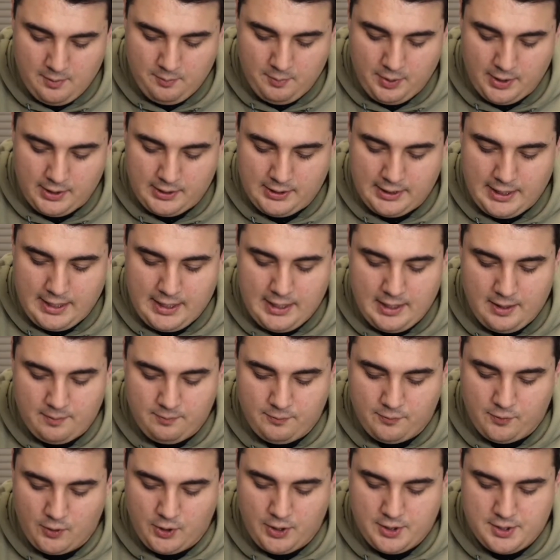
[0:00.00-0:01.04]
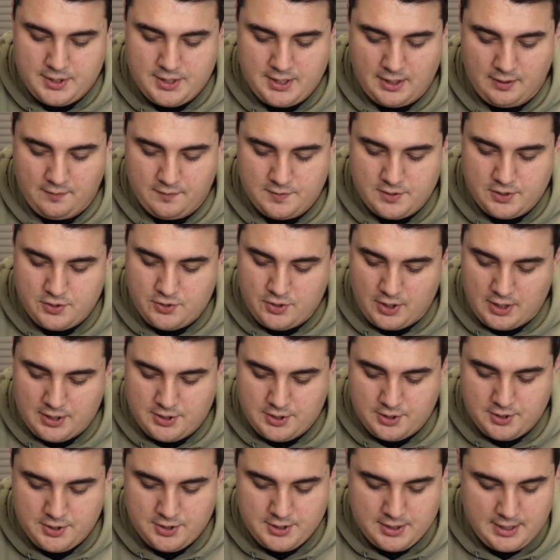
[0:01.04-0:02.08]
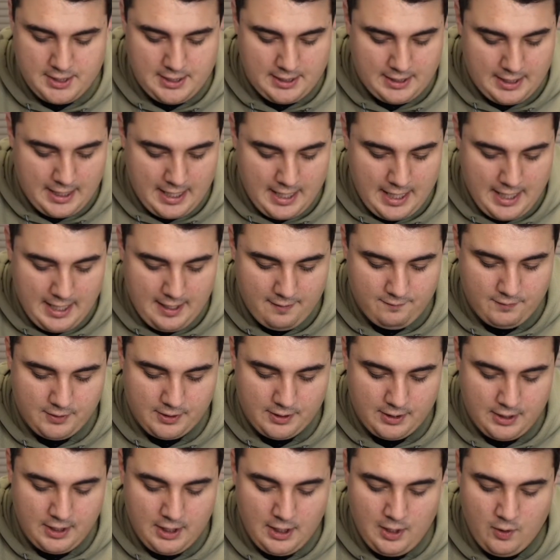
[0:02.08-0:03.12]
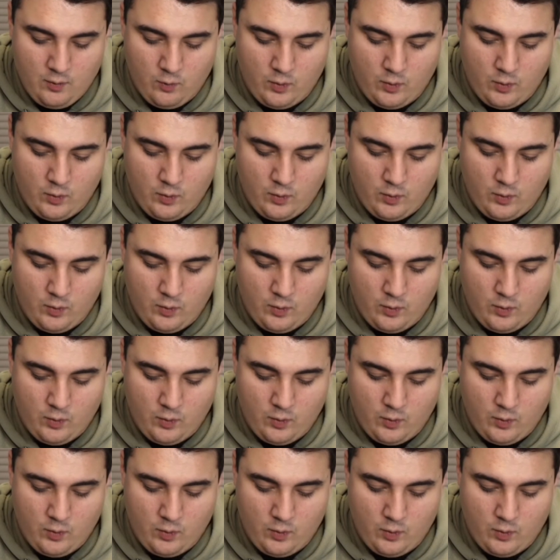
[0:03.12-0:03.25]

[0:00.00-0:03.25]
but lay up for yourselves treasures in heaven